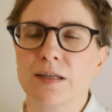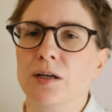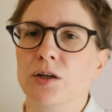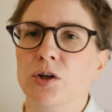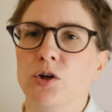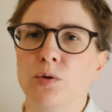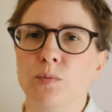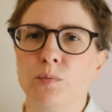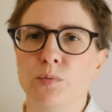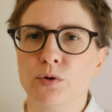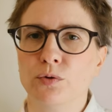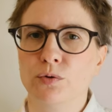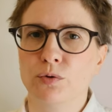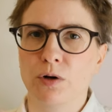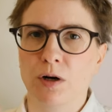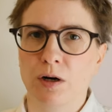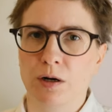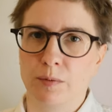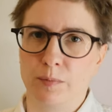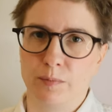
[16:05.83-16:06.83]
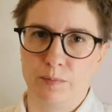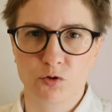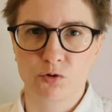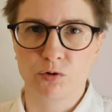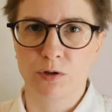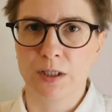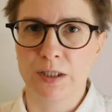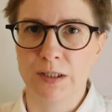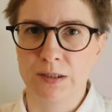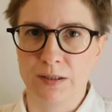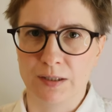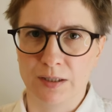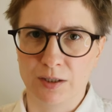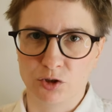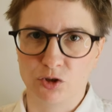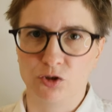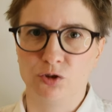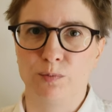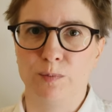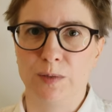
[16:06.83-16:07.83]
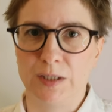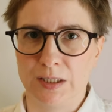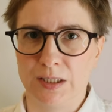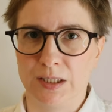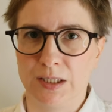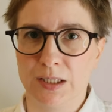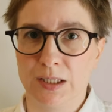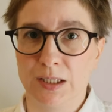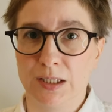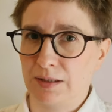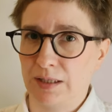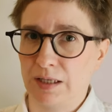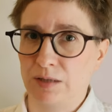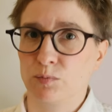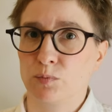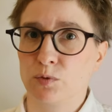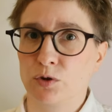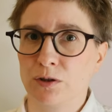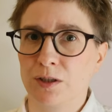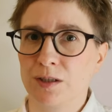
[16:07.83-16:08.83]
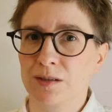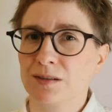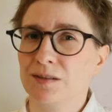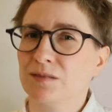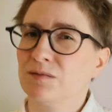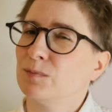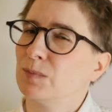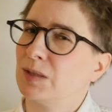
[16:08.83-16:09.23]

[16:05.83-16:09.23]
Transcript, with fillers: I hope you are trying not to be that productive,